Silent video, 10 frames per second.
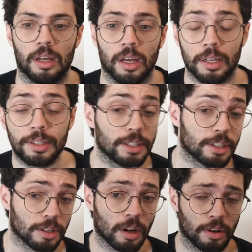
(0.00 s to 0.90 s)
And this
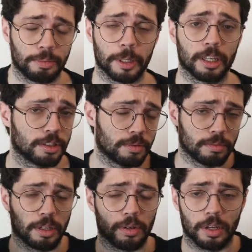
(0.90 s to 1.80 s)
is enough because
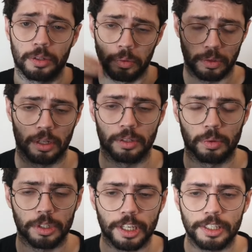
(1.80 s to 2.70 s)
at the
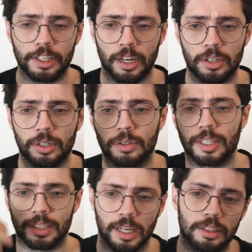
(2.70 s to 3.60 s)
worst case scenario, the
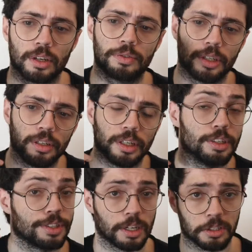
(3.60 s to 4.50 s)
size of t
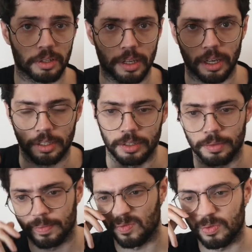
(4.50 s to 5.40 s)
is actually 8.
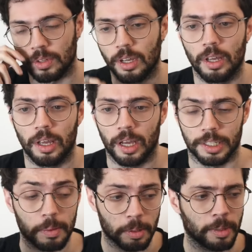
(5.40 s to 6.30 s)
And
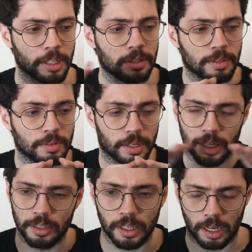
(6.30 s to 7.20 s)
keep in mind,
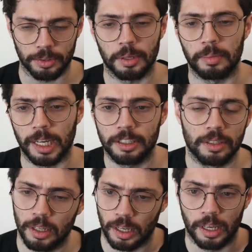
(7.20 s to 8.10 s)
again, counting bytes,
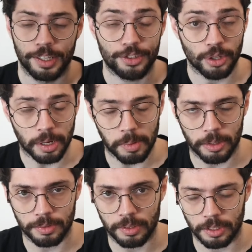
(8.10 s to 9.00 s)
it's not
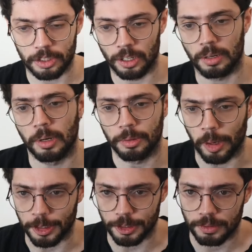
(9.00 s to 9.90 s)
about
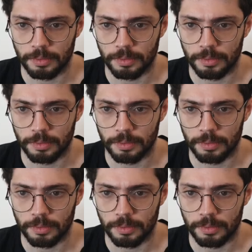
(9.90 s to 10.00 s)
bytes.